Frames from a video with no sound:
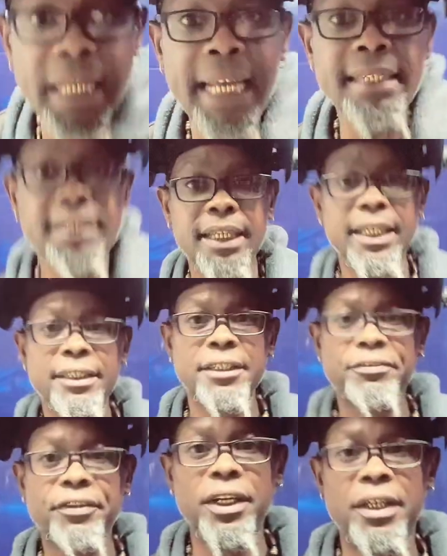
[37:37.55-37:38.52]
Yeah, TIG
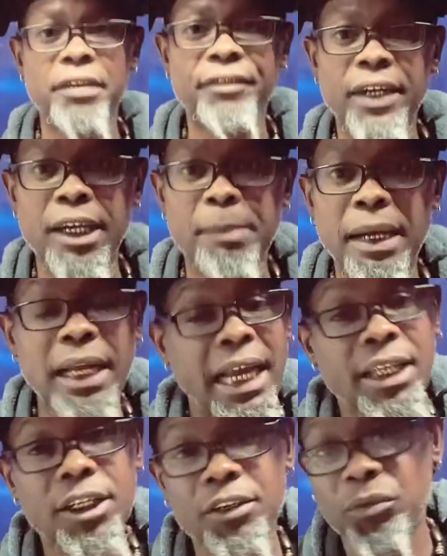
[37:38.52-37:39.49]
is fun, fam.
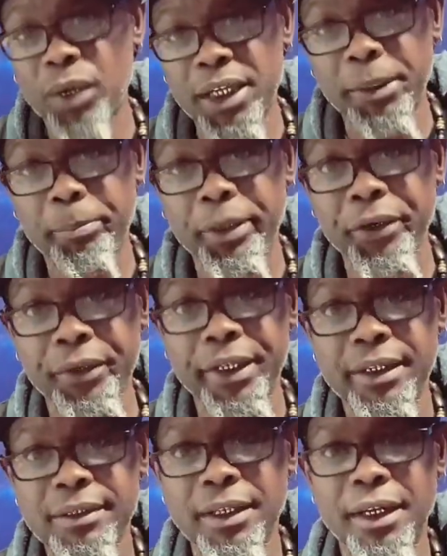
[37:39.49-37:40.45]
I love welding,
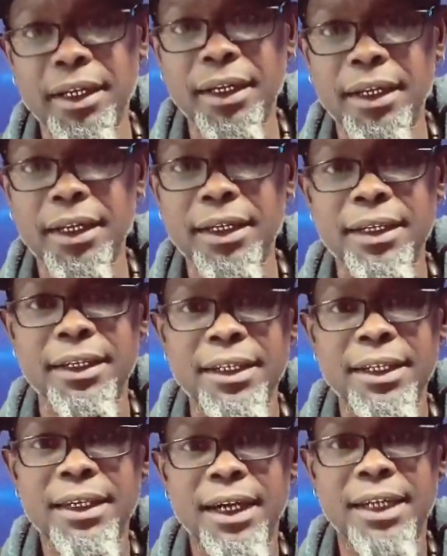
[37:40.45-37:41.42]
period.
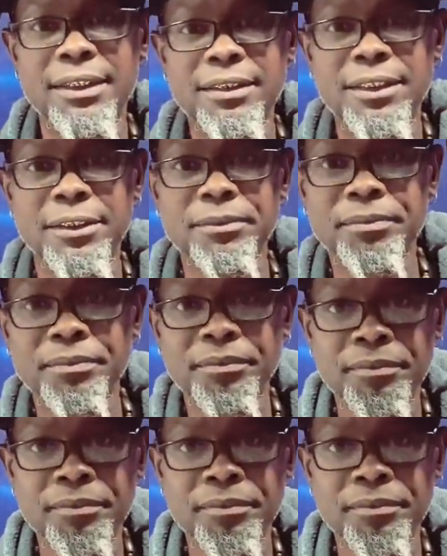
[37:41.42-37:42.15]
Honestly.